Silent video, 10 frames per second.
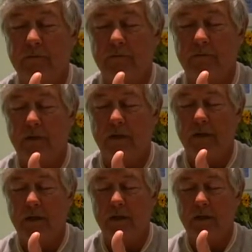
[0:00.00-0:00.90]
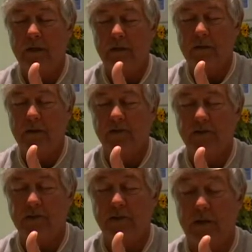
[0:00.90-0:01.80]
Rolly, two
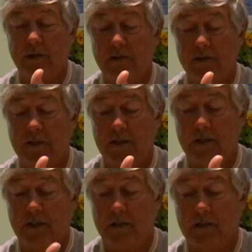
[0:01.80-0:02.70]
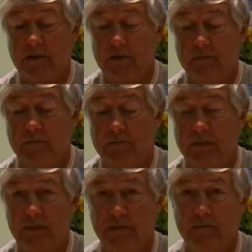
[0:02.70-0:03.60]
Argentinians, like 2 bits